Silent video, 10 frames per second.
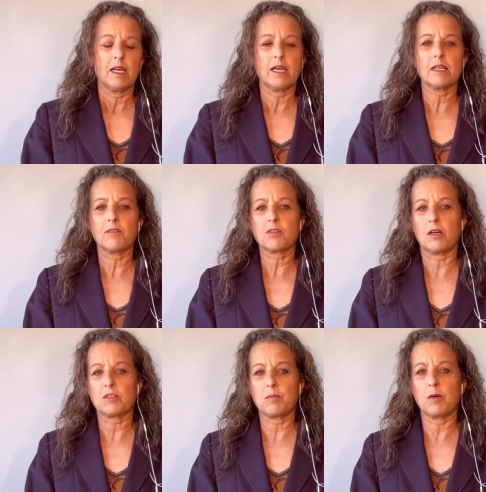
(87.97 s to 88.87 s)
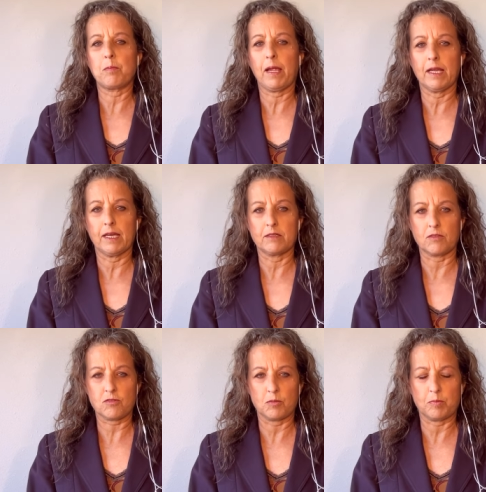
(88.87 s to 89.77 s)
And I've talked about
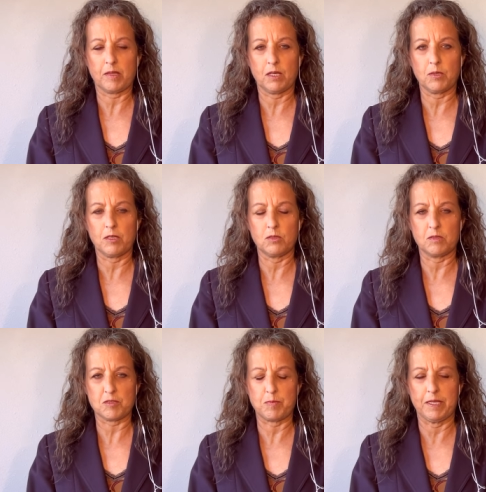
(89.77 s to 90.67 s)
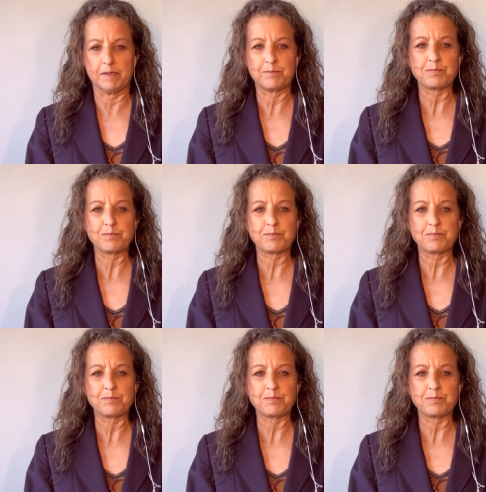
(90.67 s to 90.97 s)
panels, so plywood and OSB.